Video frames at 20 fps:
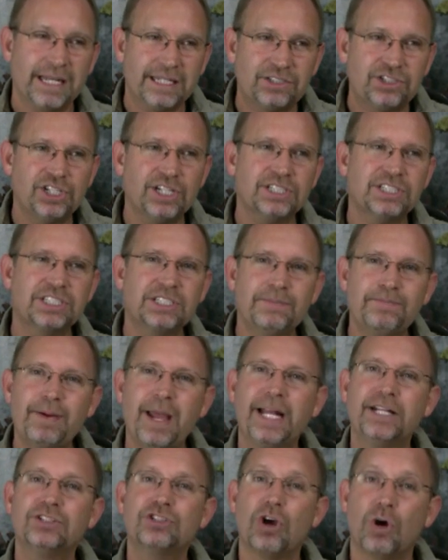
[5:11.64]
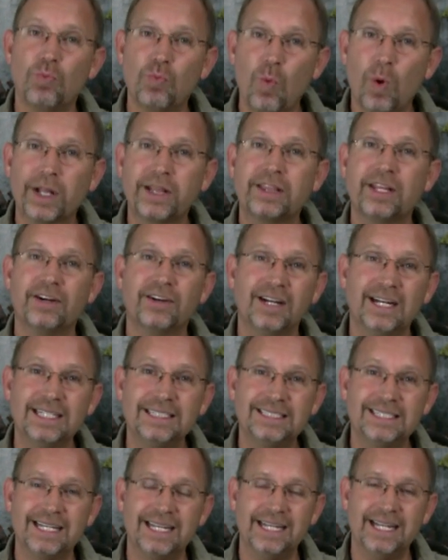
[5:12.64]
It just depends on what they're
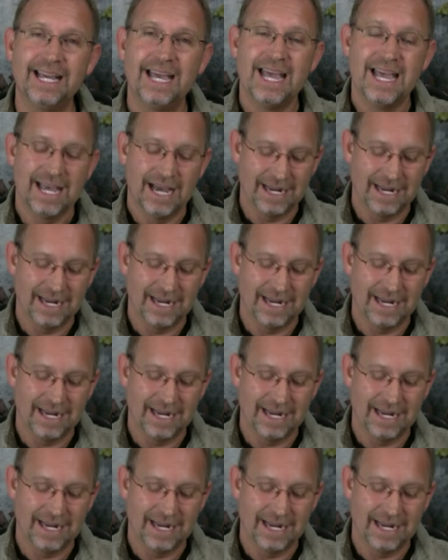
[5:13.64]
hunting.